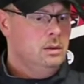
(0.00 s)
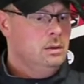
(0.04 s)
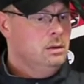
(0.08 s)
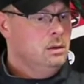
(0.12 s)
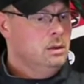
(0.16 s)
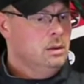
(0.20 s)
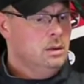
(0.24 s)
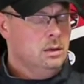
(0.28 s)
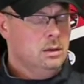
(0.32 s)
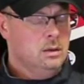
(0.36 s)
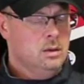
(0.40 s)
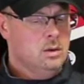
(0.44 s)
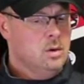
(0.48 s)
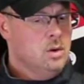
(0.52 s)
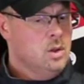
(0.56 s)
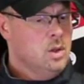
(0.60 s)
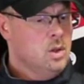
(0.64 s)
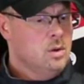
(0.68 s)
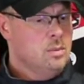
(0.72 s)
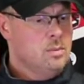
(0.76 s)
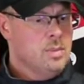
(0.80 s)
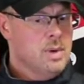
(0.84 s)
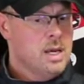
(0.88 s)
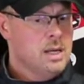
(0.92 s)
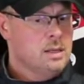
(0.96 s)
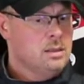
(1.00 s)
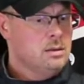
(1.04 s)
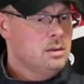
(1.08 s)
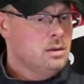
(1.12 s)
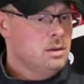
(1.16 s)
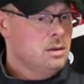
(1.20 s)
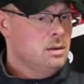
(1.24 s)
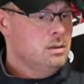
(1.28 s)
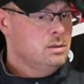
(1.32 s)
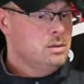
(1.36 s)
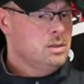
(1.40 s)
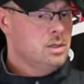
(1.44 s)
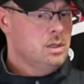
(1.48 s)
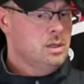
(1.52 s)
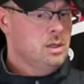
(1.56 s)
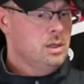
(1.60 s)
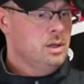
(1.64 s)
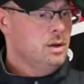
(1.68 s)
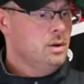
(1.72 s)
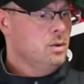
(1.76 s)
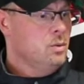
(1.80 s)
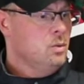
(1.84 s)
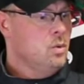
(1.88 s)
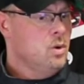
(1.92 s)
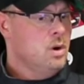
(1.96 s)
you can go all the way back to
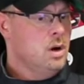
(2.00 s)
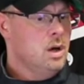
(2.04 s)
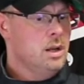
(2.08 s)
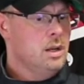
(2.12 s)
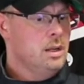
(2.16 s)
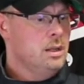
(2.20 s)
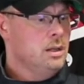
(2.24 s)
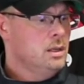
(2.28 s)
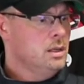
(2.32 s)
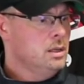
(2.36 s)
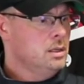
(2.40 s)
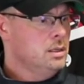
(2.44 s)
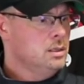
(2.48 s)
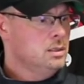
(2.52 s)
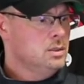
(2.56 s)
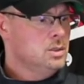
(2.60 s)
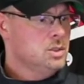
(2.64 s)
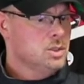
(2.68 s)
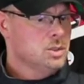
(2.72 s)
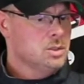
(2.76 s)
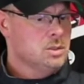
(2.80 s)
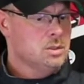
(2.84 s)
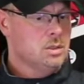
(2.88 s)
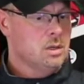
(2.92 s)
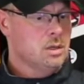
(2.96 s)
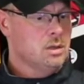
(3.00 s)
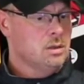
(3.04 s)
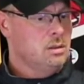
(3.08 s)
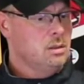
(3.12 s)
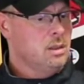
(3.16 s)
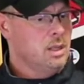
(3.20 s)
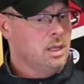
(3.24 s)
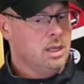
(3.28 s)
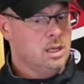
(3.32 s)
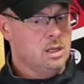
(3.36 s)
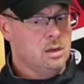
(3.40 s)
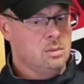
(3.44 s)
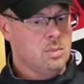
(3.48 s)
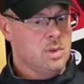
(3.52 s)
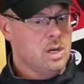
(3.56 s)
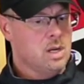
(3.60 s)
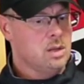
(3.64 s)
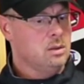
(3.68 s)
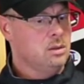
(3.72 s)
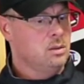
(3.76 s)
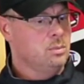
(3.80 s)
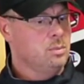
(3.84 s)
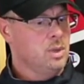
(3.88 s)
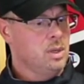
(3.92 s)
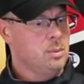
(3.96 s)
year one and just start thinking
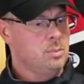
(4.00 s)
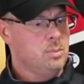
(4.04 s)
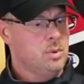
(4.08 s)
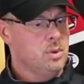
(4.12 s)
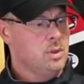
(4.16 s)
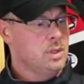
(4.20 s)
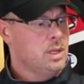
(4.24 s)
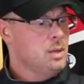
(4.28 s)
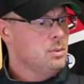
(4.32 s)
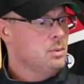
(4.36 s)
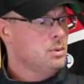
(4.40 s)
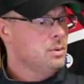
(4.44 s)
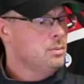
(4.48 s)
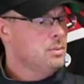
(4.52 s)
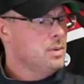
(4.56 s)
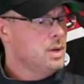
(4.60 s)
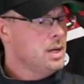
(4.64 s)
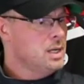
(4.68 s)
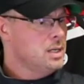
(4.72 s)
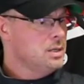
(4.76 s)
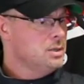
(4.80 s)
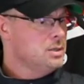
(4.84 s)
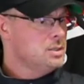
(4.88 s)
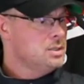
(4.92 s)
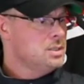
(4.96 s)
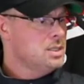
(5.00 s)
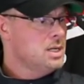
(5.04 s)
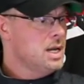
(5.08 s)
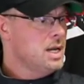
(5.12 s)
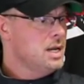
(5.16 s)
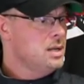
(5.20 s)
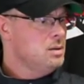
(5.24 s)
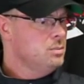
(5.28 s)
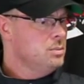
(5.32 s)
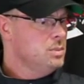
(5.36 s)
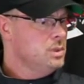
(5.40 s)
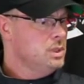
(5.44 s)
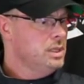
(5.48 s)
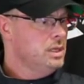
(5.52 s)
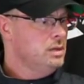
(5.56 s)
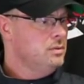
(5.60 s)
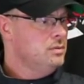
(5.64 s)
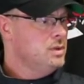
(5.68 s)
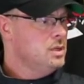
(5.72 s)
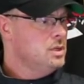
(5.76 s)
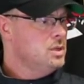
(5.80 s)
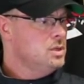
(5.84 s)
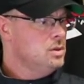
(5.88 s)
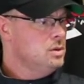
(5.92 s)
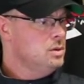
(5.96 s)
about the people that were by your side and
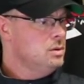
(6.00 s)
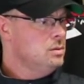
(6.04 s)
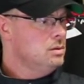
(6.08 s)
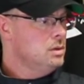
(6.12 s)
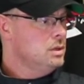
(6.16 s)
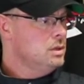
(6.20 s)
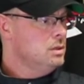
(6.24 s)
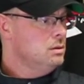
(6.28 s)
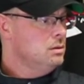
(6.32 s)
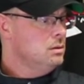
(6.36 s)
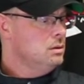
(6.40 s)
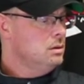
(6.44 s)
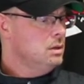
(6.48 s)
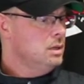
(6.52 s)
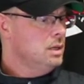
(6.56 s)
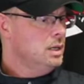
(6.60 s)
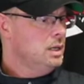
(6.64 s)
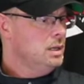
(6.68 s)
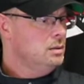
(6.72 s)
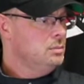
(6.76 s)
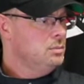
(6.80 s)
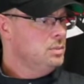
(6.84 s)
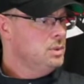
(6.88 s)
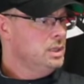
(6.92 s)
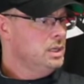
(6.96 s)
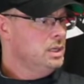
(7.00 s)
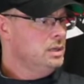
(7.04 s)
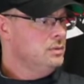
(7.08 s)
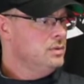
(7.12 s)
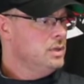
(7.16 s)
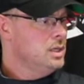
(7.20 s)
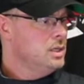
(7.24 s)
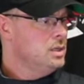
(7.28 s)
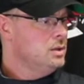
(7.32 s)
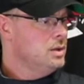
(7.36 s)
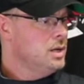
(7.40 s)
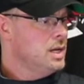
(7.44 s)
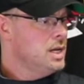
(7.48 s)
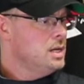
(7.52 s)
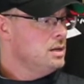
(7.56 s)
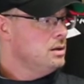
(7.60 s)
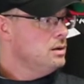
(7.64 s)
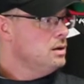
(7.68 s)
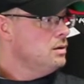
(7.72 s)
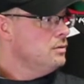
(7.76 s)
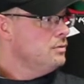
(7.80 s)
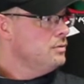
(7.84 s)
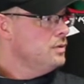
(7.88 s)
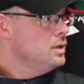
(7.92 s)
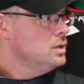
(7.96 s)
believed in you, and believed that you had
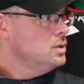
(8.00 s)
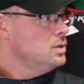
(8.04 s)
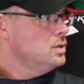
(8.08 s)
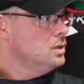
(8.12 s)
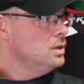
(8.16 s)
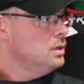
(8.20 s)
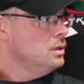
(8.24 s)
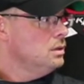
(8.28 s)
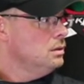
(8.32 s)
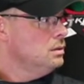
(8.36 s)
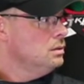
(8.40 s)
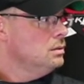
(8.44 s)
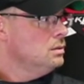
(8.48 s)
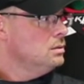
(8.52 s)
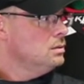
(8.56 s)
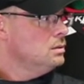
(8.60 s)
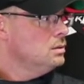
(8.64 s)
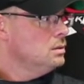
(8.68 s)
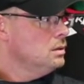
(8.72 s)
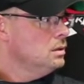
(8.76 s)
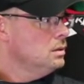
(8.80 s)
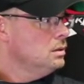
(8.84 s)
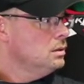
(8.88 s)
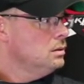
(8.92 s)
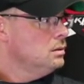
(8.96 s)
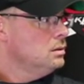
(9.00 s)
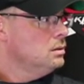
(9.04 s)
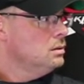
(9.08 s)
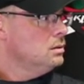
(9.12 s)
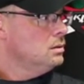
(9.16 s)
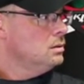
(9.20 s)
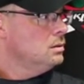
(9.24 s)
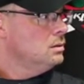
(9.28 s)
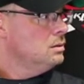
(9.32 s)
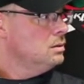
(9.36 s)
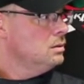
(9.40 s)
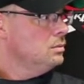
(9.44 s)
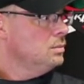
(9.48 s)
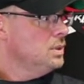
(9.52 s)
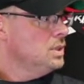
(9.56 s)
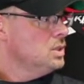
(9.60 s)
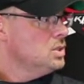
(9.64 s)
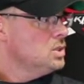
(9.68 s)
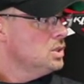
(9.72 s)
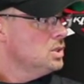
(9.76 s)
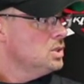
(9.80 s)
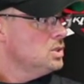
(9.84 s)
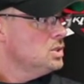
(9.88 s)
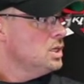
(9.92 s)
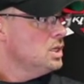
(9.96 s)
enough in you to be
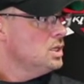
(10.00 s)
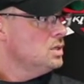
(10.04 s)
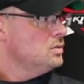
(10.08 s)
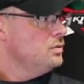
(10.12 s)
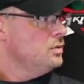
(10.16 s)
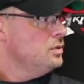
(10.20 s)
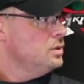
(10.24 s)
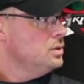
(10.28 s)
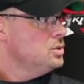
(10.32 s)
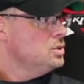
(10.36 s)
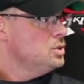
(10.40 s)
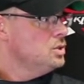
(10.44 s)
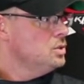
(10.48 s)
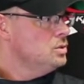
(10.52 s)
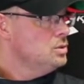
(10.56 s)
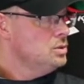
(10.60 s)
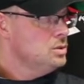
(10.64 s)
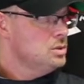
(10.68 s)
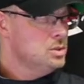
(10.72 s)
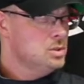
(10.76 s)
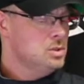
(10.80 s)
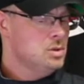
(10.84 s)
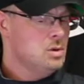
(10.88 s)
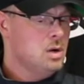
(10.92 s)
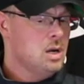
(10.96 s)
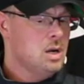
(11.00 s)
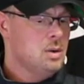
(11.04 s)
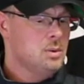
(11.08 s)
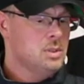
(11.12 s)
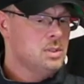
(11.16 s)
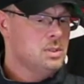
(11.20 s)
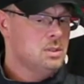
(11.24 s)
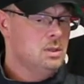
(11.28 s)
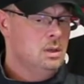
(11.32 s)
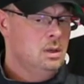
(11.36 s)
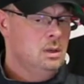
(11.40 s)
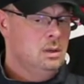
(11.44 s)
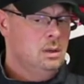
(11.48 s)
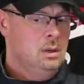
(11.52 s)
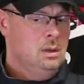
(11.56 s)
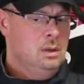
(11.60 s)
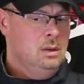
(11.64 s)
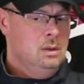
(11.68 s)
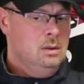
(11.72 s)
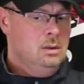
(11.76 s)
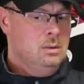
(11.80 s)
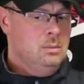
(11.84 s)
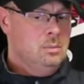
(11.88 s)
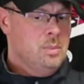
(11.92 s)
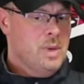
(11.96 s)
successful in juniors. You know, I was
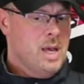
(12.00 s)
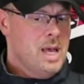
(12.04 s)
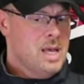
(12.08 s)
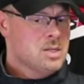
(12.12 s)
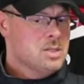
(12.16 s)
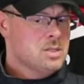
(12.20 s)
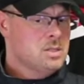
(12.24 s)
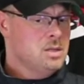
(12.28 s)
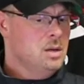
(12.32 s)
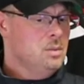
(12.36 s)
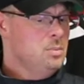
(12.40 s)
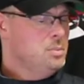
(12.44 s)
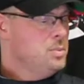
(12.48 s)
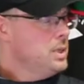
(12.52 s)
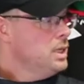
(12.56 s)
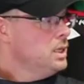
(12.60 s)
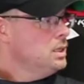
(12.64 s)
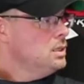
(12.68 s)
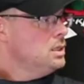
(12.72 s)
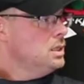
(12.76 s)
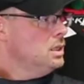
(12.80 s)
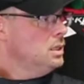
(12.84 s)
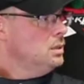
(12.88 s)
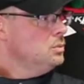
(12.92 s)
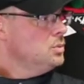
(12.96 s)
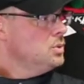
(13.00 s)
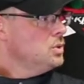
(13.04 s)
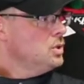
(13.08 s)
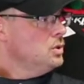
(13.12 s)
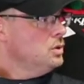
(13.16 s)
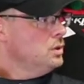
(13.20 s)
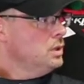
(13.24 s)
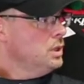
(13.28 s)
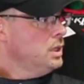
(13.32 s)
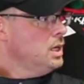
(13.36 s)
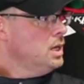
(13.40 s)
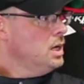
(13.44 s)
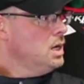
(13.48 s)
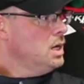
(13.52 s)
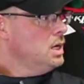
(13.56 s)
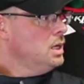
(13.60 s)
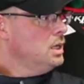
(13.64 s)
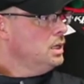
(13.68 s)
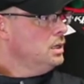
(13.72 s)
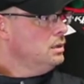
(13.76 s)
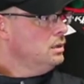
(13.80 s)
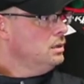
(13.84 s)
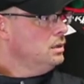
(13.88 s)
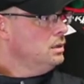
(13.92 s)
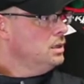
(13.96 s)
passed up by teams early
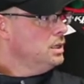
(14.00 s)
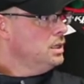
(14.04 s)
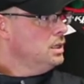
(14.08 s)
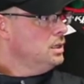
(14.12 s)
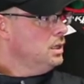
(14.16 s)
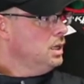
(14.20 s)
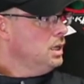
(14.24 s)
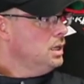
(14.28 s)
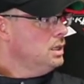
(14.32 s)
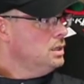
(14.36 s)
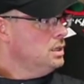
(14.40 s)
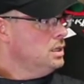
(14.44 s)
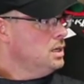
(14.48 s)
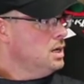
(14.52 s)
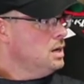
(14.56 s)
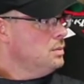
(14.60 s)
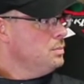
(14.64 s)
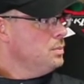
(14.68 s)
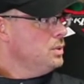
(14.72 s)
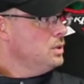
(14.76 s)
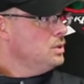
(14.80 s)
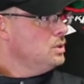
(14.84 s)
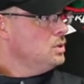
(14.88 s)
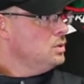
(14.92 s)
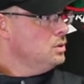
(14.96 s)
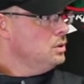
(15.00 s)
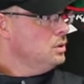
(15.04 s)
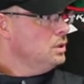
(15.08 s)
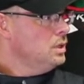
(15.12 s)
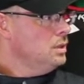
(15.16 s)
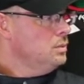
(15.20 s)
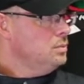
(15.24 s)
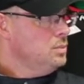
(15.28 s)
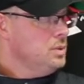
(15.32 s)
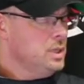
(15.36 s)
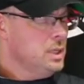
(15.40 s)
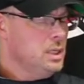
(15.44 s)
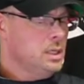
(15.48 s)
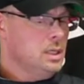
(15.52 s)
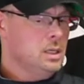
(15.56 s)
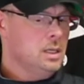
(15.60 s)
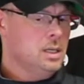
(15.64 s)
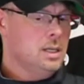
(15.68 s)
on and didn't get the opportunity, but